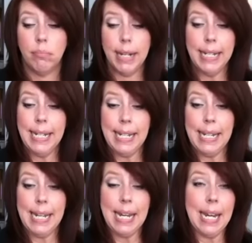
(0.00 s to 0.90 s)
I didn't
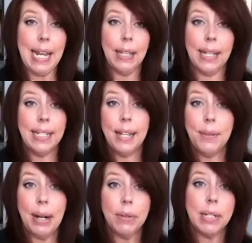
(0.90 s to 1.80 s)
need any. Like
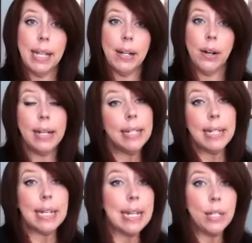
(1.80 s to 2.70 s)
7 hours later, I
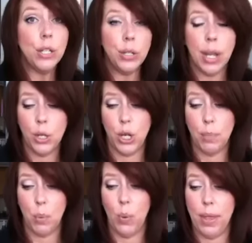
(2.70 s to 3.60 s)
didn't need to touch
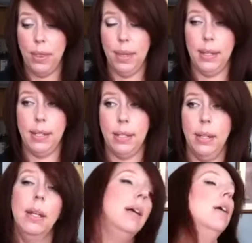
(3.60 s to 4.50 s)
up with this.
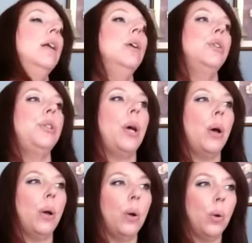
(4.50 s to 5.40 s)

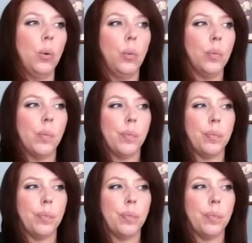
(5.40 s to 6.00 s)
So